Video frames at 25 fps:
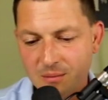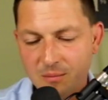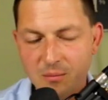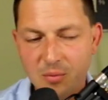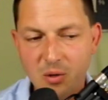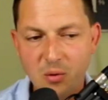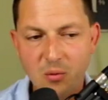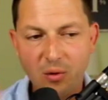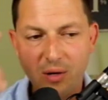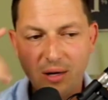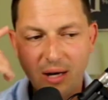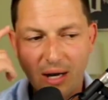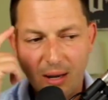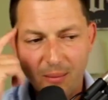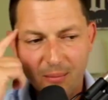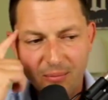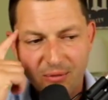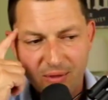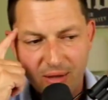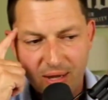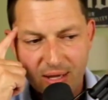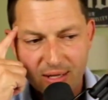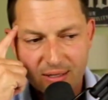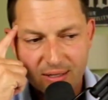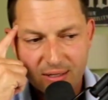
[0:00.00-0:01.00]
But what I'm
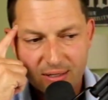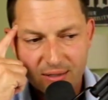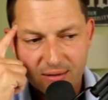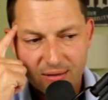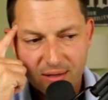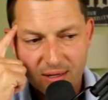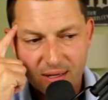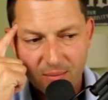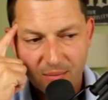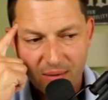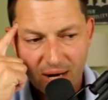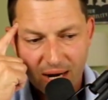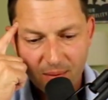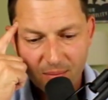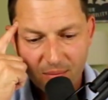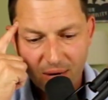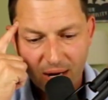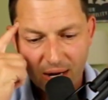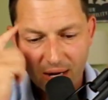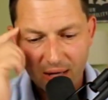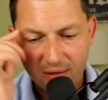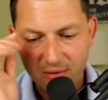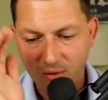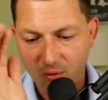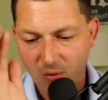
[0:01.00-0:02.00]
thinking in my
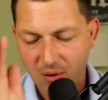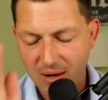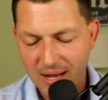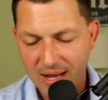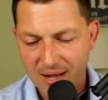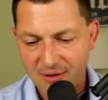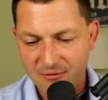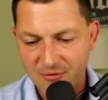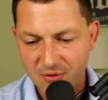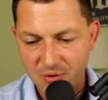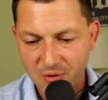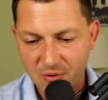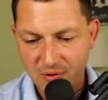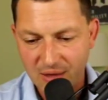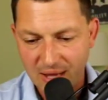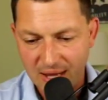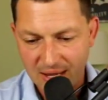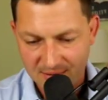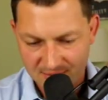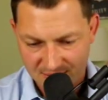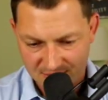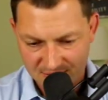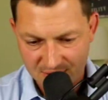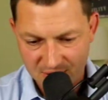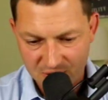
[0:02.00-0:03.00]
mind, the way I view
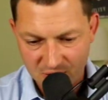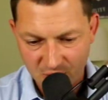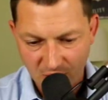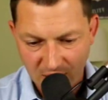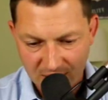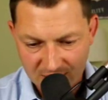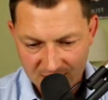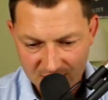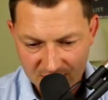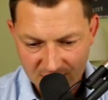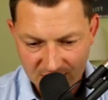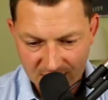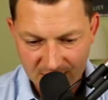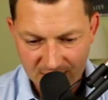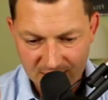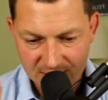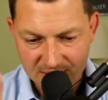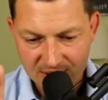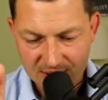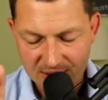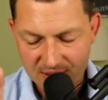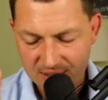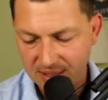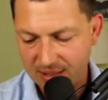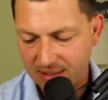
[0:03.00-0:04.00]
that situation
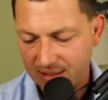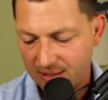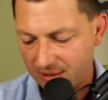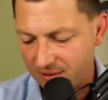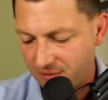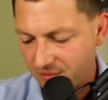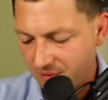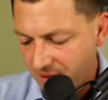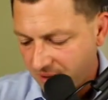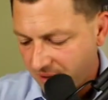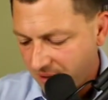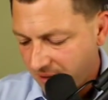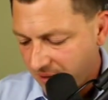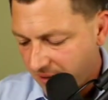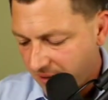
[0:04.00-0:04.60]
is, is listen,